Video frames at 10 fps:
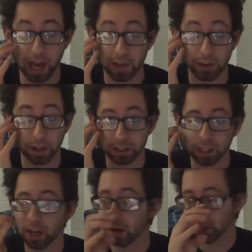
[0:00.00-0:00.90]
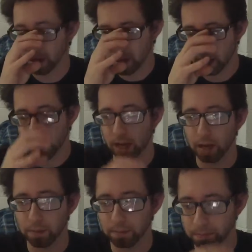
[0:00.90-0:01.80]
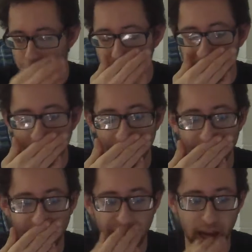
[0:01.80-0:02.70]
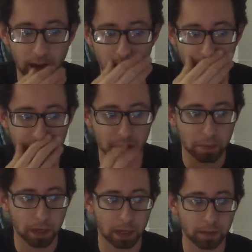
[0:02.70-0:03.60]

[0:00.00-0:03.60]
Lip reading: I have it all set up, and I have some